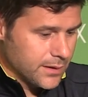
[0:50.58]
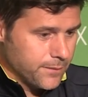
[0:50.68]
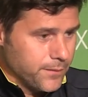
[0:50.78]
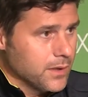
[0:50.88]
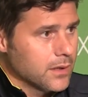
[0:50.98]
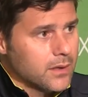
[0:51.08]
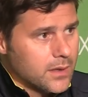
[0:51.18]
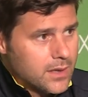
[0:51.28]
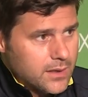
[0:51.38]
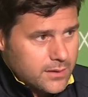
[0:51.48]
field.
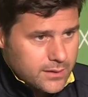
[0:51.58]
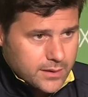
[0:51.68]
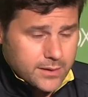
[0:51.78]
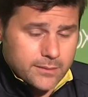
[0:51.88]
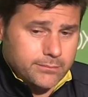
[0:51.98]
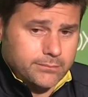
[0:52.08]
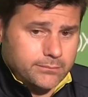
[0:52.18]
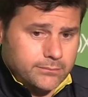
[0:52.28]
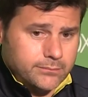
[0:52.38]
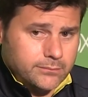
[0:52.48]

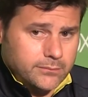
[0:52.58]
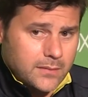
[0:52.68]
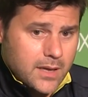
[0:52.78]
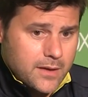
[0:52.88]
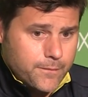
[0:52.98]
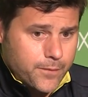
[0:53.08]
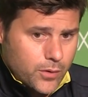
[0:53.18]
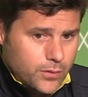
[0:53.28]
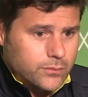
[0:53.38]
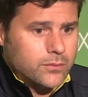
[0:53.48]
In
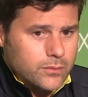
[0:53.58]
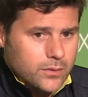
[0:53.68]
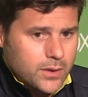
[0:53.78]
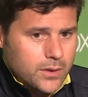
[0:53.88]
front,